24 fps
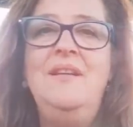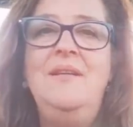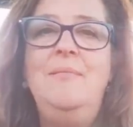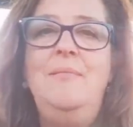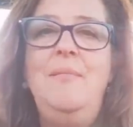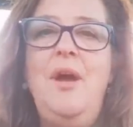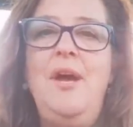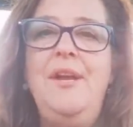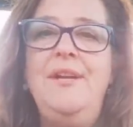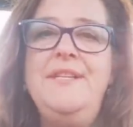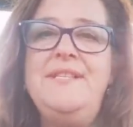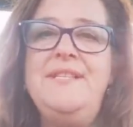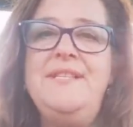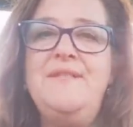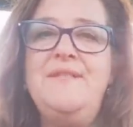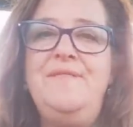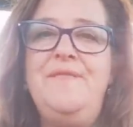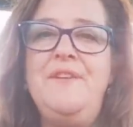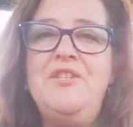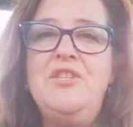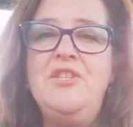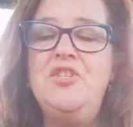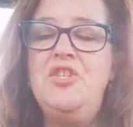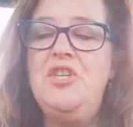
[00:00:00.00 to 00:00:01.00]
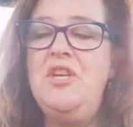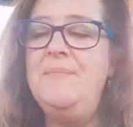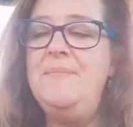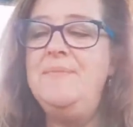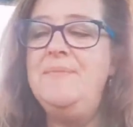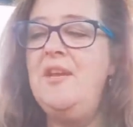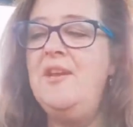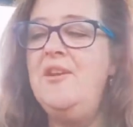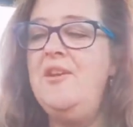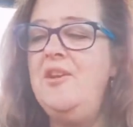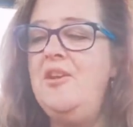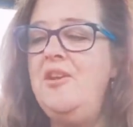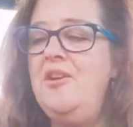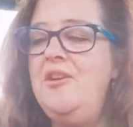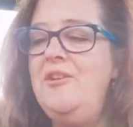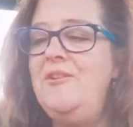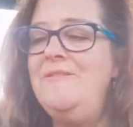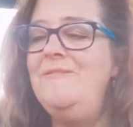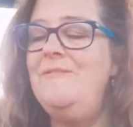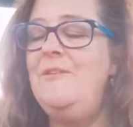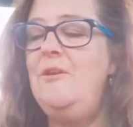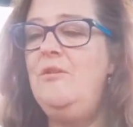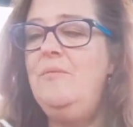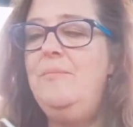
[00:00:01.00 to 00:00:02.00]
Minus the fish and chips. I know,
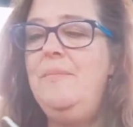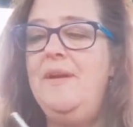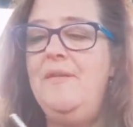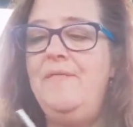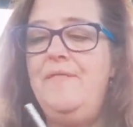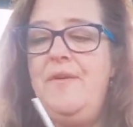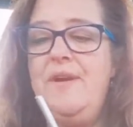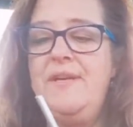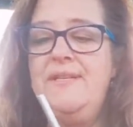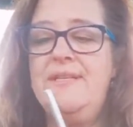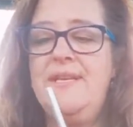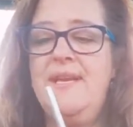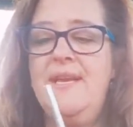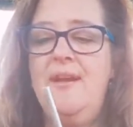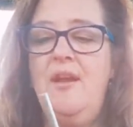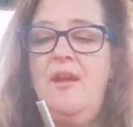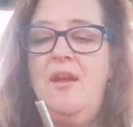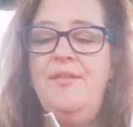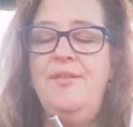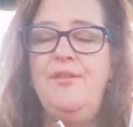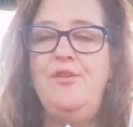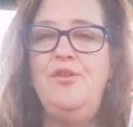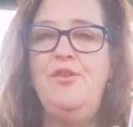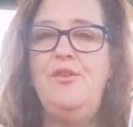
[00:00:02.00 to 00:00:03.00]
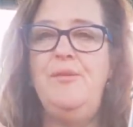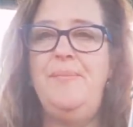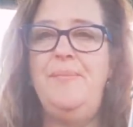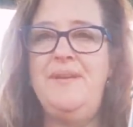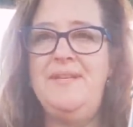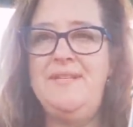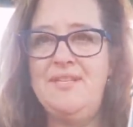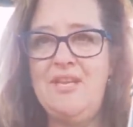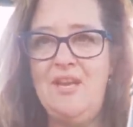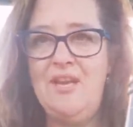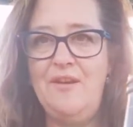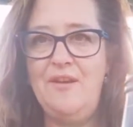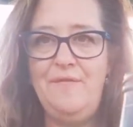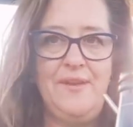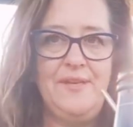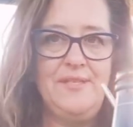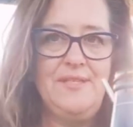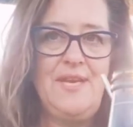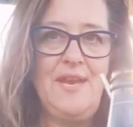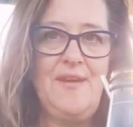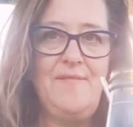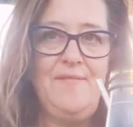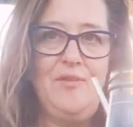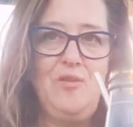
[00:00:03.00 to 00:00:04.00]
old Ma Phrase. I thought it'd be so fun
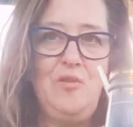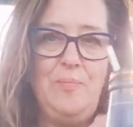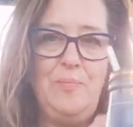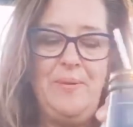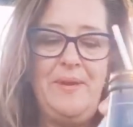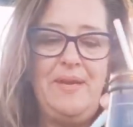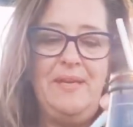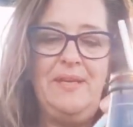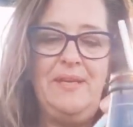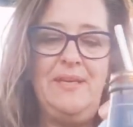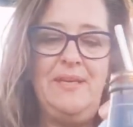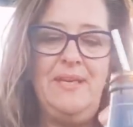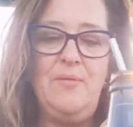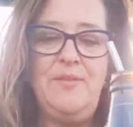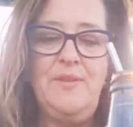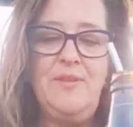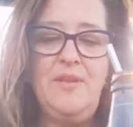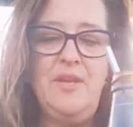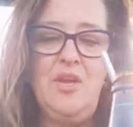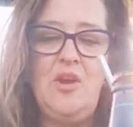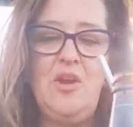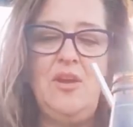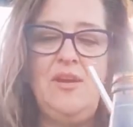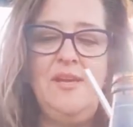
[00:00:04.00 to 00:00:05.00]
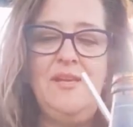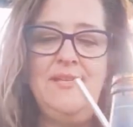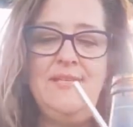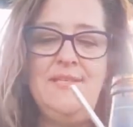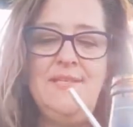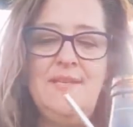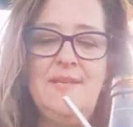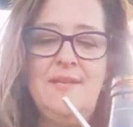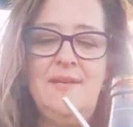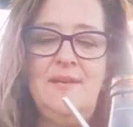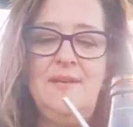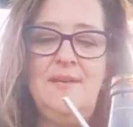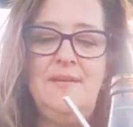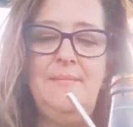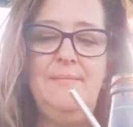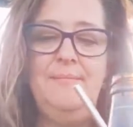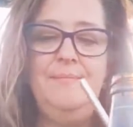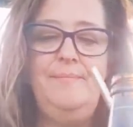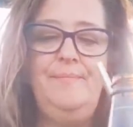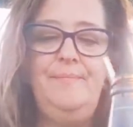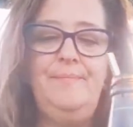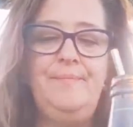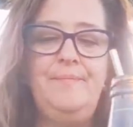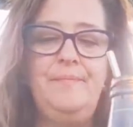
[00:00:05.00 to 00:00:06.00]
to have a little picnic with you guys,
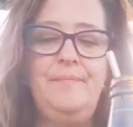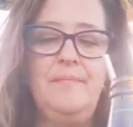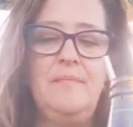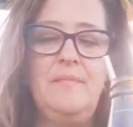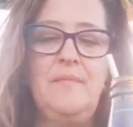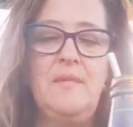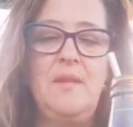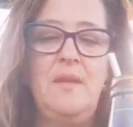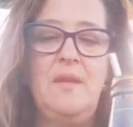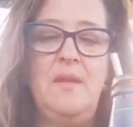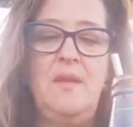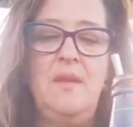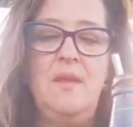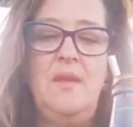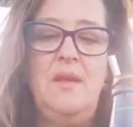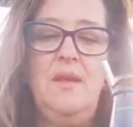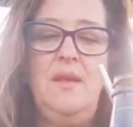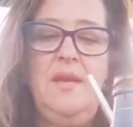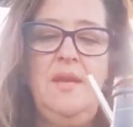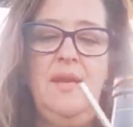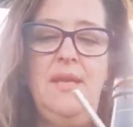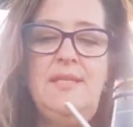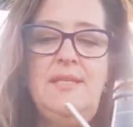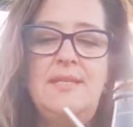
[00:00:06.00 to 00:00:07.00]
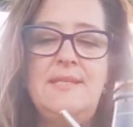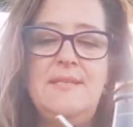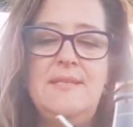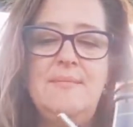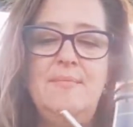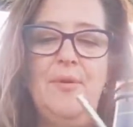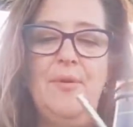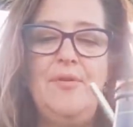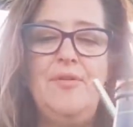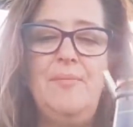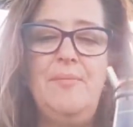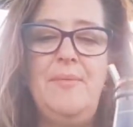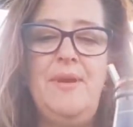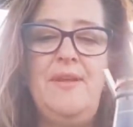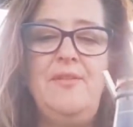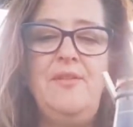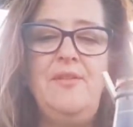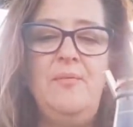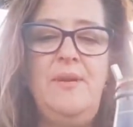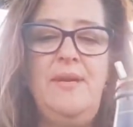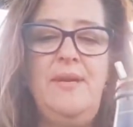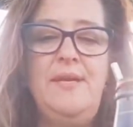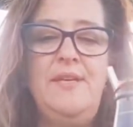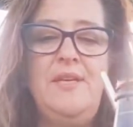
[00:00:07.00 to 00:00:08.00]
and it doesn't bother me
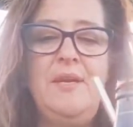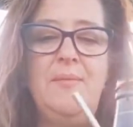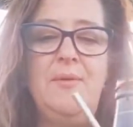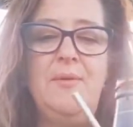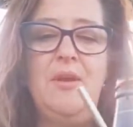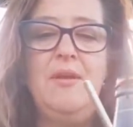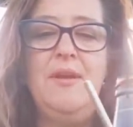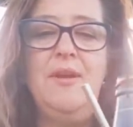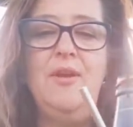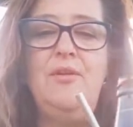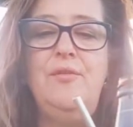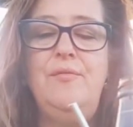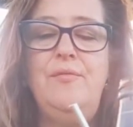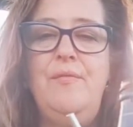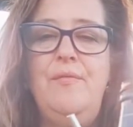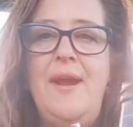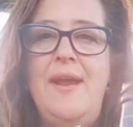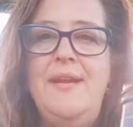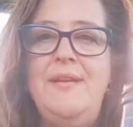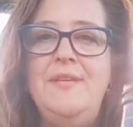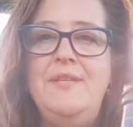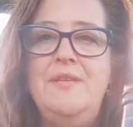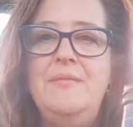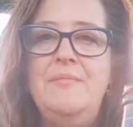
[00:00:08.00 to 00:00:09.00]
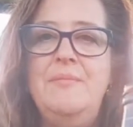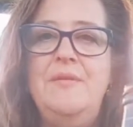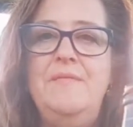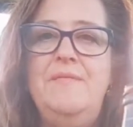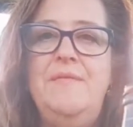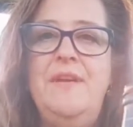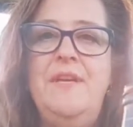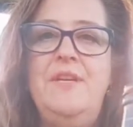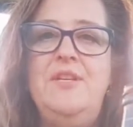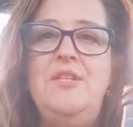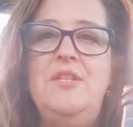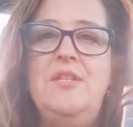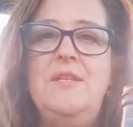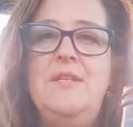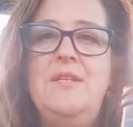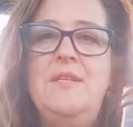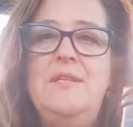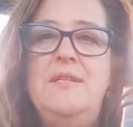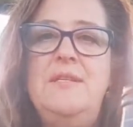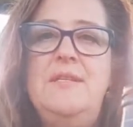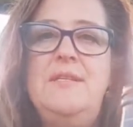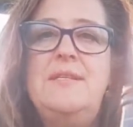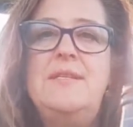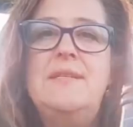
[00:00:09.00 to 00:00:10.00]
that we end up going on random
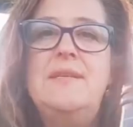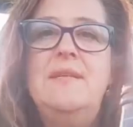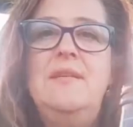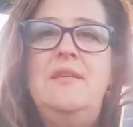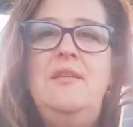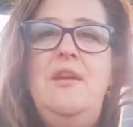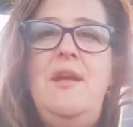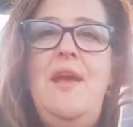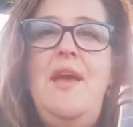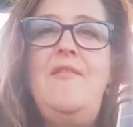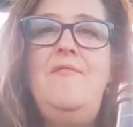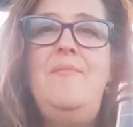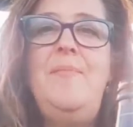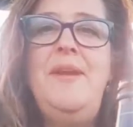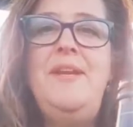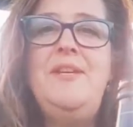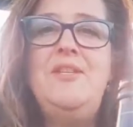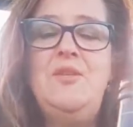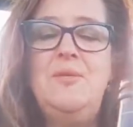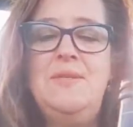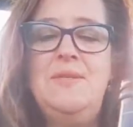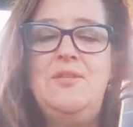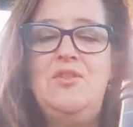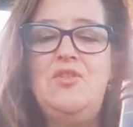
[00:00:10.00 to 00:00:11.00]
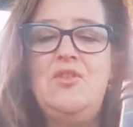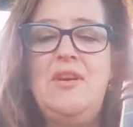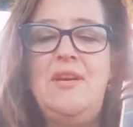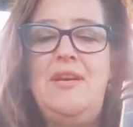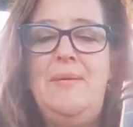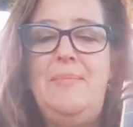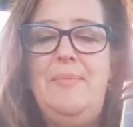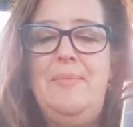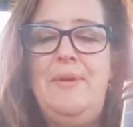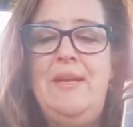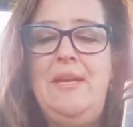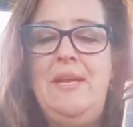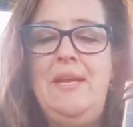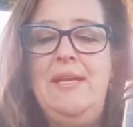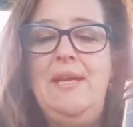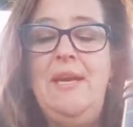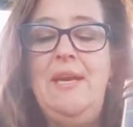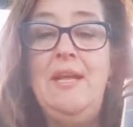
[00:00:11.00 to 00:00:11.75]
adventures. You have been to Australia, Pink Lady.